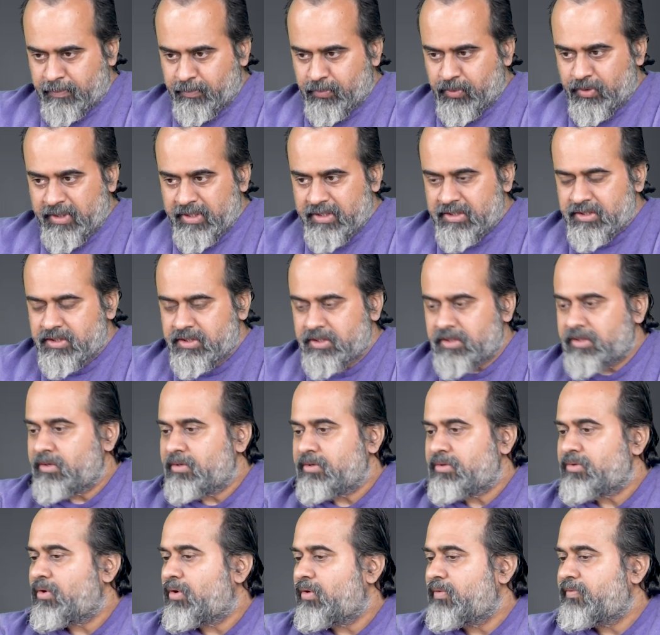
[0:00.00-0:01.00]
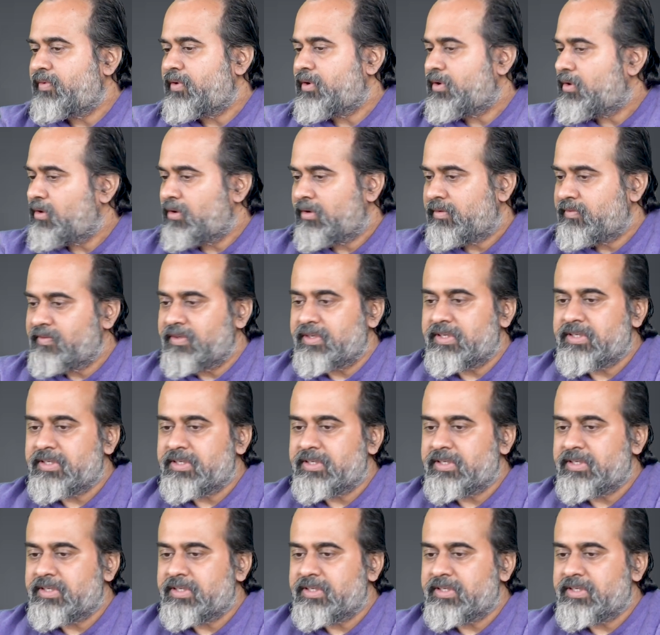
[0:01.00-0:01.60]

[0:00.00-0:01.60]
potential to offer all of